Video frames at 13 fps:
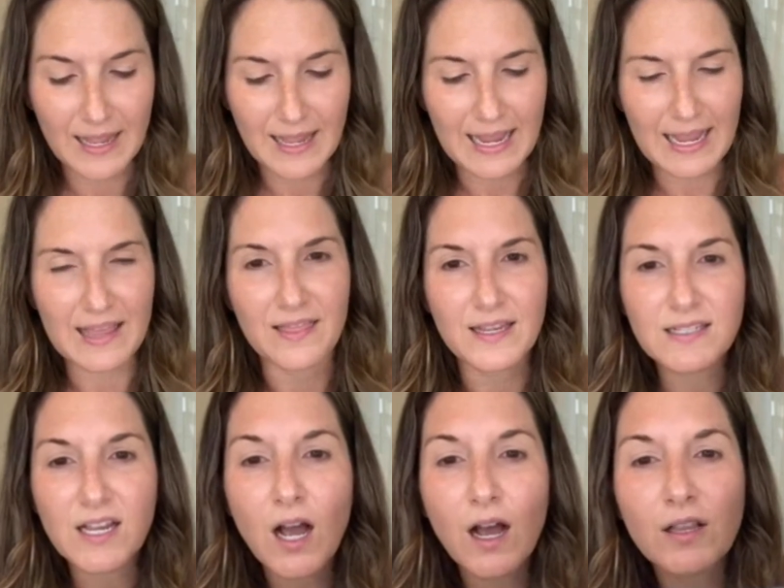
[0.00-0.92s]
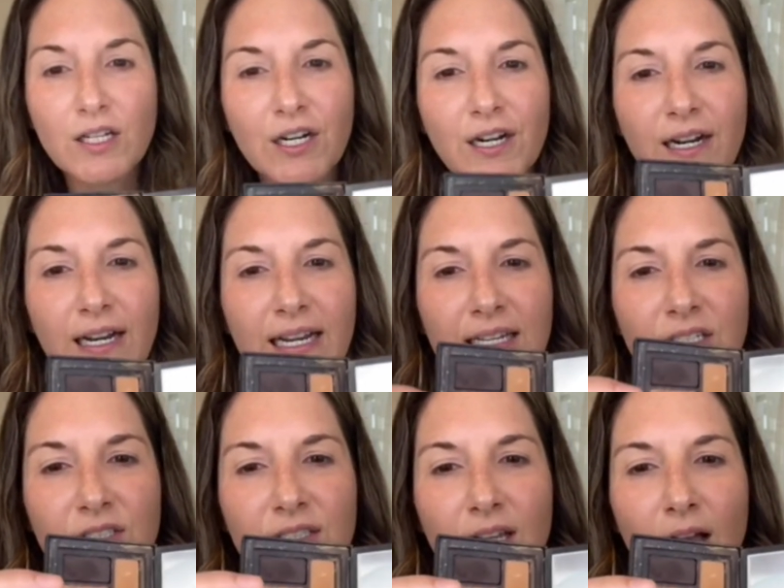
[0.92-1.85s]
And this color
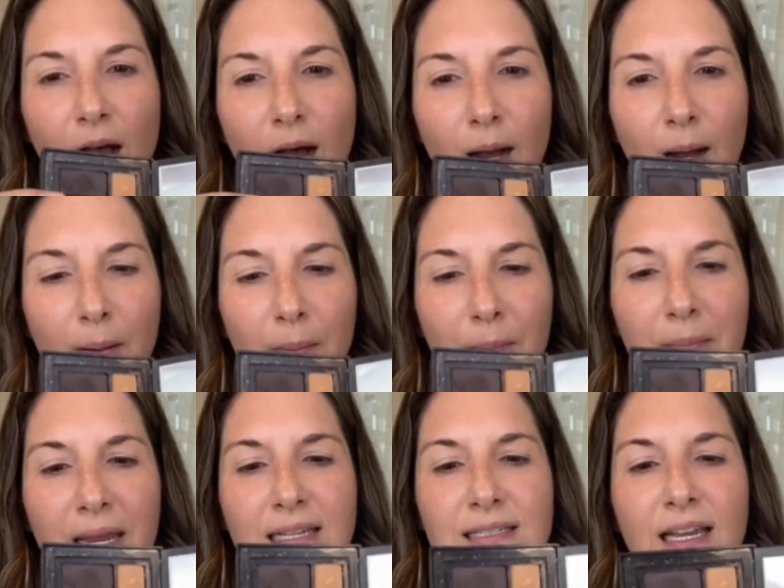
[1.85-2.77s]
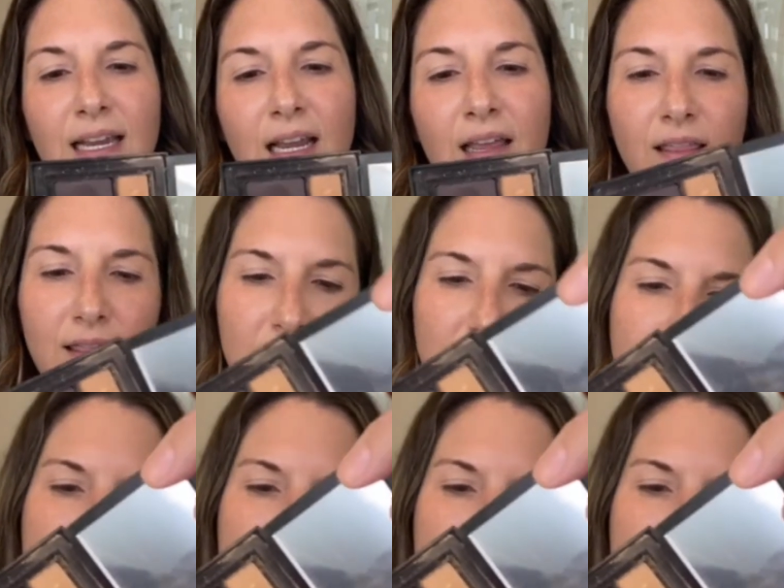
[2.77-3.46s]
is amazing. This